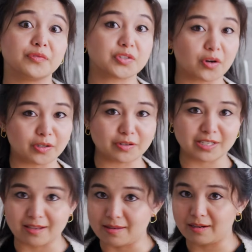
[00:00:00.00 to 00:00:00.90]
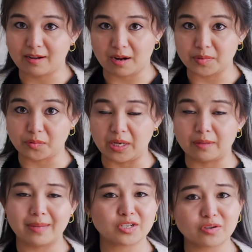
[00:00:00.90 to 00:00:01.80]
starter tea that it comes with.
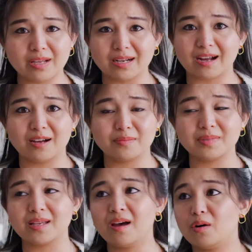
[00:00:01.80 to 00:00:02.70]
Make sure that it comes